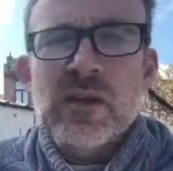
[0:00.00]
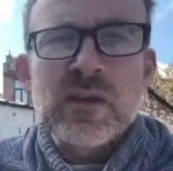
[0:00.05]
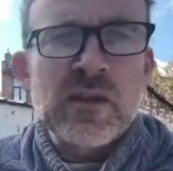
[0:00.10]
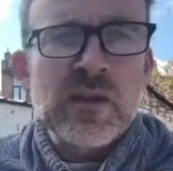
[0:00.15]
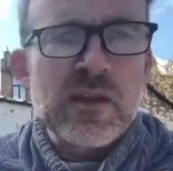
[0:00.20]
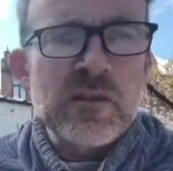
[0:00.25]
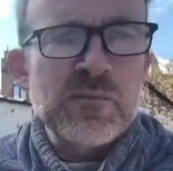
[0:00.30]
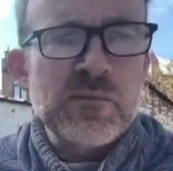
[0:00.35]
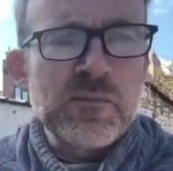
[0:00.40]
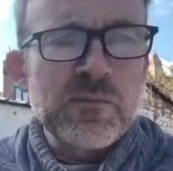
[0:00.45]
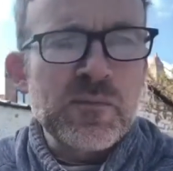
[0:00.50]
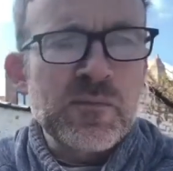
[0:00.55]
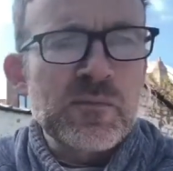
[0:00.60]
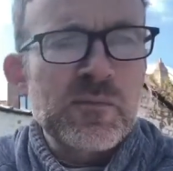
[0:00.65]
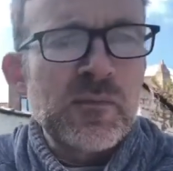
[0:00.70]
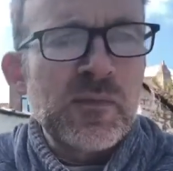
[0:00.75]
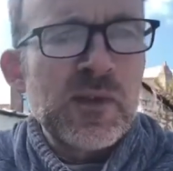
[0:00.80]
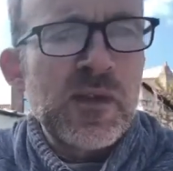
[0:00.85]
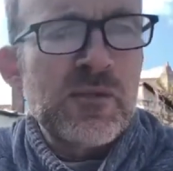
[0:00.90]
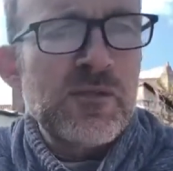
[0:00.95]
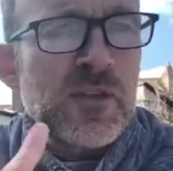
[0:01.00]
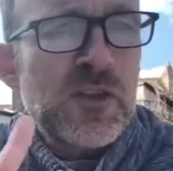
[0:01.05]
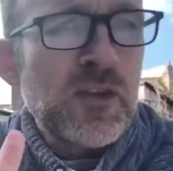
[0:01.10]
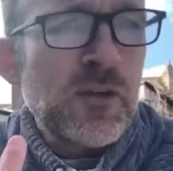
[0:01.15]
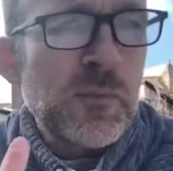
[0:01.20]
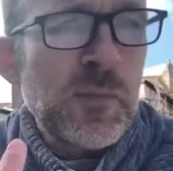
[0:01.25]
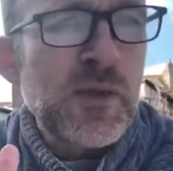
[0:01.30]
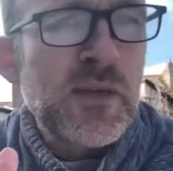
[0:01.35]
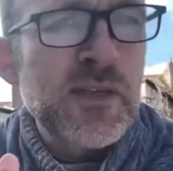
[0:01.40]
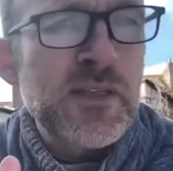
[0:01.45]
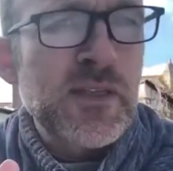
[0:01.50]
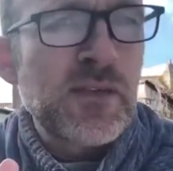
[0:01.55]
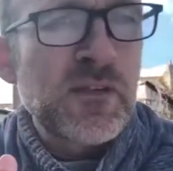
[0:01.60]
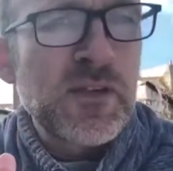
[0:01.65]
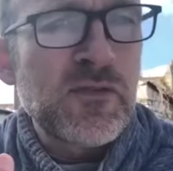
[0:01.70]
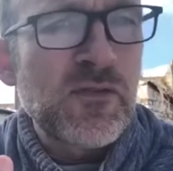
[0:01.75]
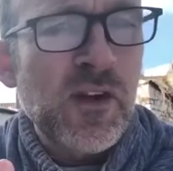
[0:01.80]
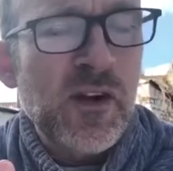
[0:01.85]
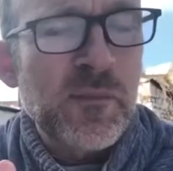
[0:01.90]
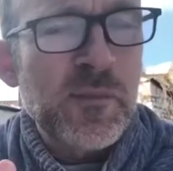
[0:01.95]
They lifted up
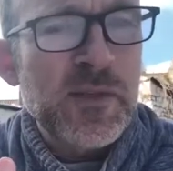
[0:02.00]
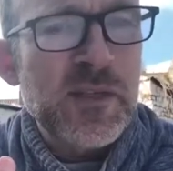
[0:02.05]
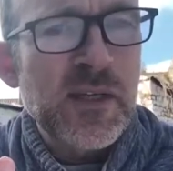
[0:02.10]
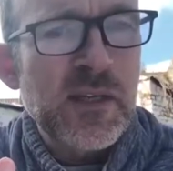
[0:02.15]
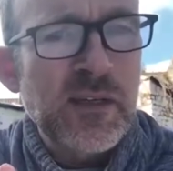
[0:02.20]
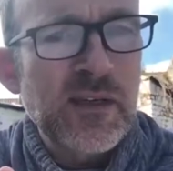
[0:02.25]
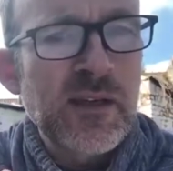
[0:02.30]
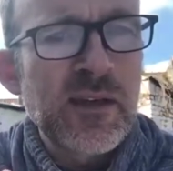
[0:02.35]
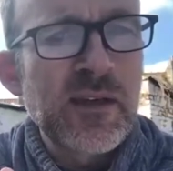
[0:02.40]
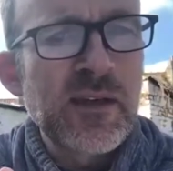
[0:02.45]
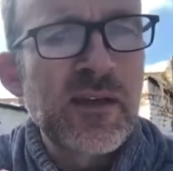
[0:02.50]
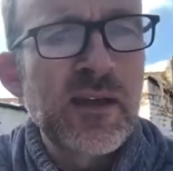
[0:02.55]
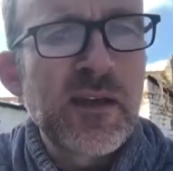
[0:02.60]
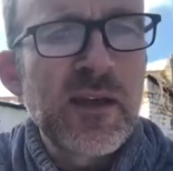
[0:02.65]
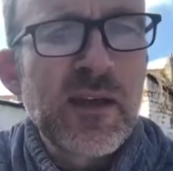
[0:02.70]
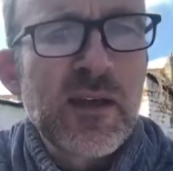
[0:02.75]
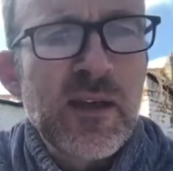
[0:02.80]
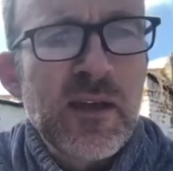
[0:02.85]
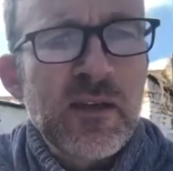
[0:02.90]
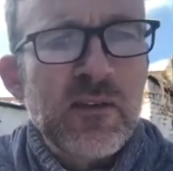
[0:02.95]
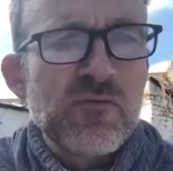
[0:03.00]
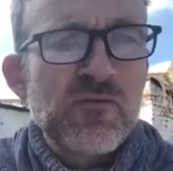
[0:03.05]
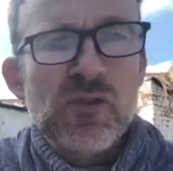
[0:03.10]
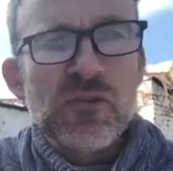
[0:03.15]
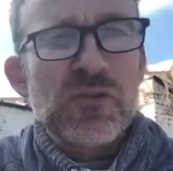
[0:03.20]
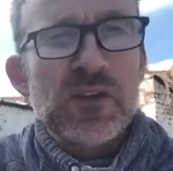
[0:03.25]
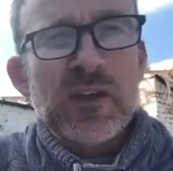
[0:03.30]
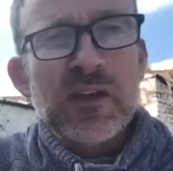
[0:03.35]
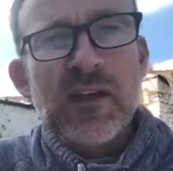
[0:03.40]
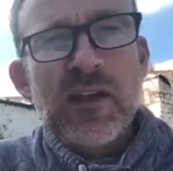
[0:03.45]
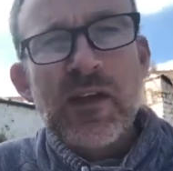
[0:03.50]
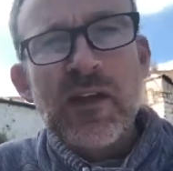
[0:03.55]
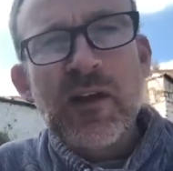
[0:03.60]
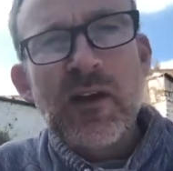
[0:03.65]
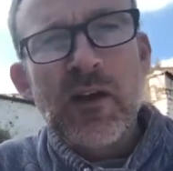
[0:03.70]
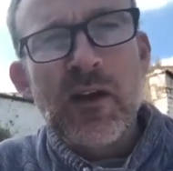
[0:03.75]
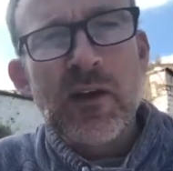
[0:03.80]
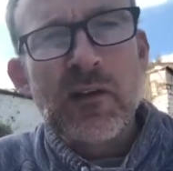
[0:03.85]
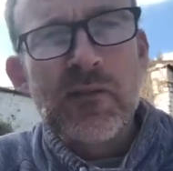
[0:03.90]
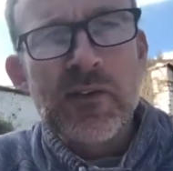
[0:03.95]
75% roughly
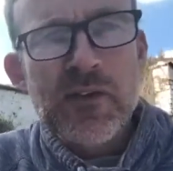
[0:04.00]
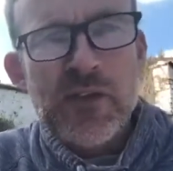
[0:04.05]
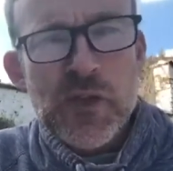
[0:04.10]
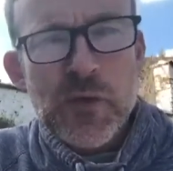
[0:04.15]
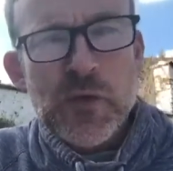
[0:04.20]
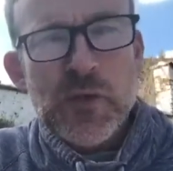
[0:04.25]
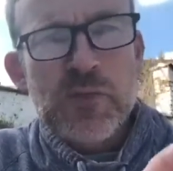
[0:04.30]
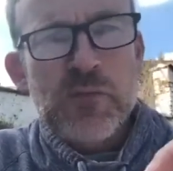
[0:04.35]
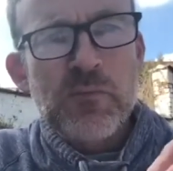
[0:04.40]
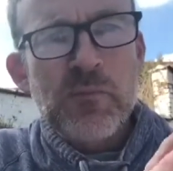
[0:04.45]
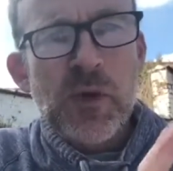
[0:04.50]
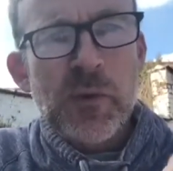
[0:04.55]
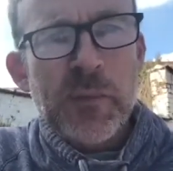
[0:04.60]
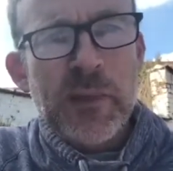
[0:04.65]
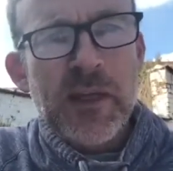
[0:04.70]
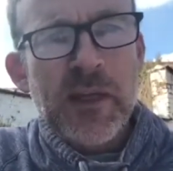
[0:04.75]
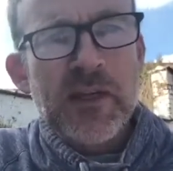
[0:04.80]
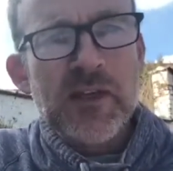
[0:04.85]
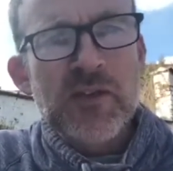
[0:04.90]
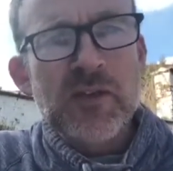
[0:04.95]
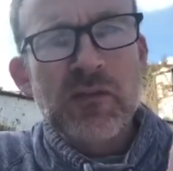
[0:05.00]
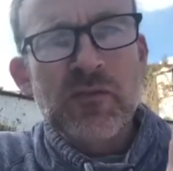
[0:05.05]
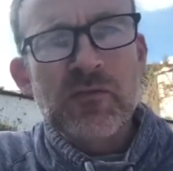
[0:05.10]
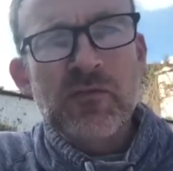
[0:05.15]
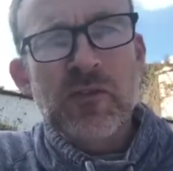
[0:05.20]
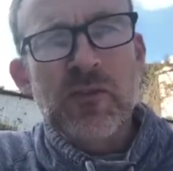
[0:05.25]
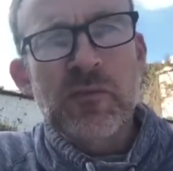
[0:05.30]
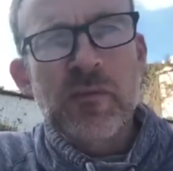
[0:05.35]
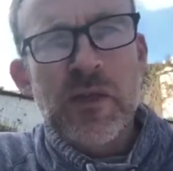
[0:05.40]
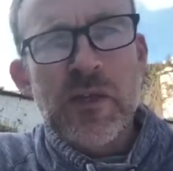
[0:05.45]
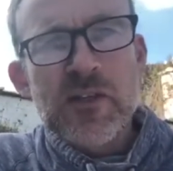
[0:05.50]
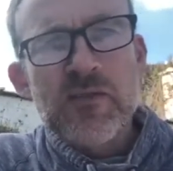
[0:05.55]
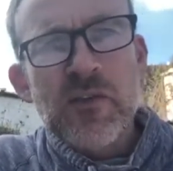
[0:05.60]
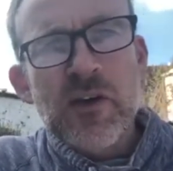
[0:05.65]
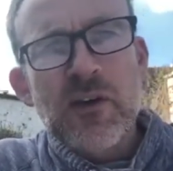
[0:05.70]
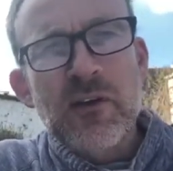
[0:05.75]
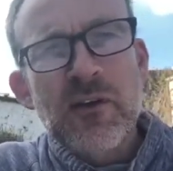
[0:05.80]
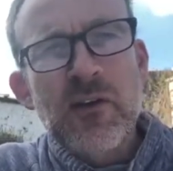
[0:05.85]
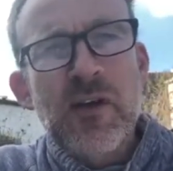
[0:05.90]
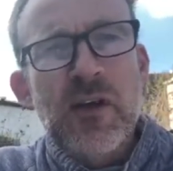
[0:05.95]
of the Jewish population from
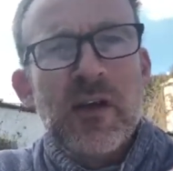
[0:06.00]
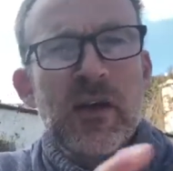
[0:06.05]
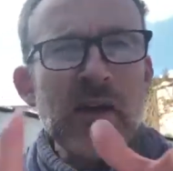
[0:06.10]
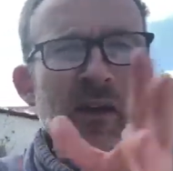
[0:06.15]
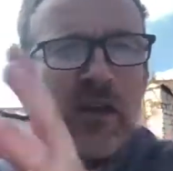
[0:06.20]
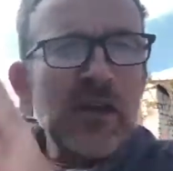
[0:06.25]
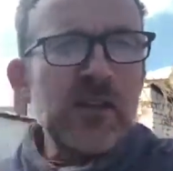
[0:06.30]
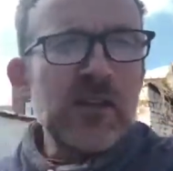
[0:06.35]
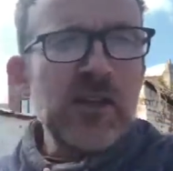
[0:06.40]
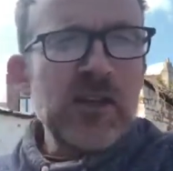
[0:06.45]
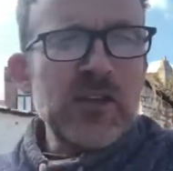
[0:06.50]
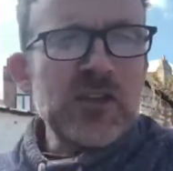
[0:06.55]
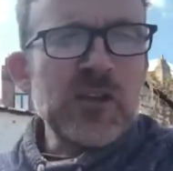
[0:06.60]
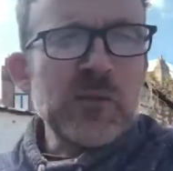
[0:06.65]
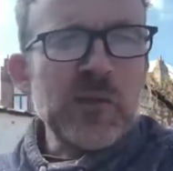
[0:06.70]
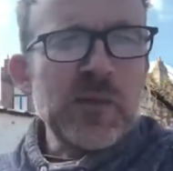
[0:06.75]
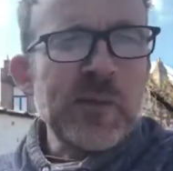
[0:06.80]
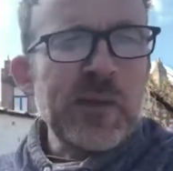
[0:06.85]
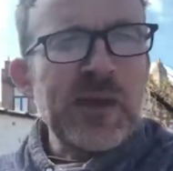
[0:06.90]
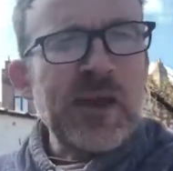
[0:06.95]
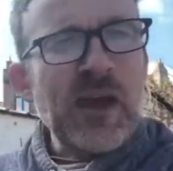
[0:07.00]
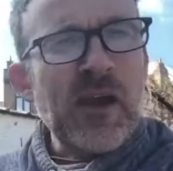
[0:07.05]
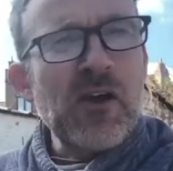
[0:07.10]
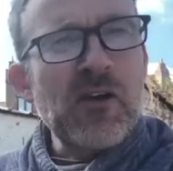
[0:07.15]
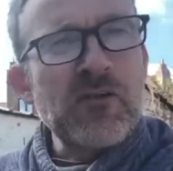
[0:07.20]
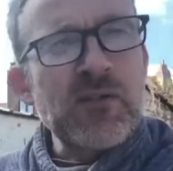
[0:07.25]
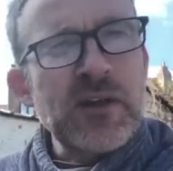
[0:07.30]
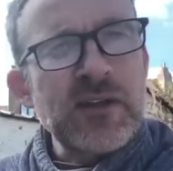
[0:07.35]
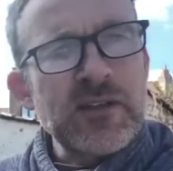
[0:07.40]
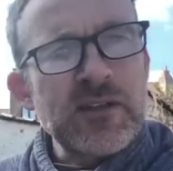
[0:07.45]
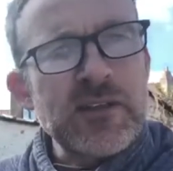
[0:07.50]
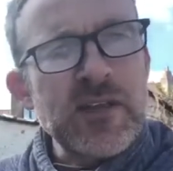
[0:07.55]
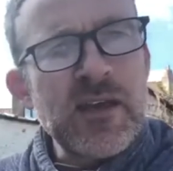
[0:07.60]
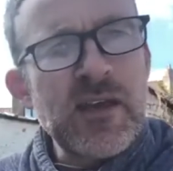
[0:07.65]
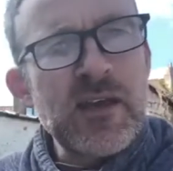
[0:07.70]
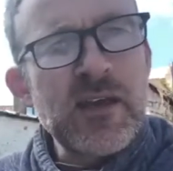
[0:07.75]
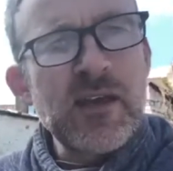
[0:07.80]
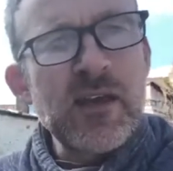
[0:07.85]
Israel, and they shipped them in caravans,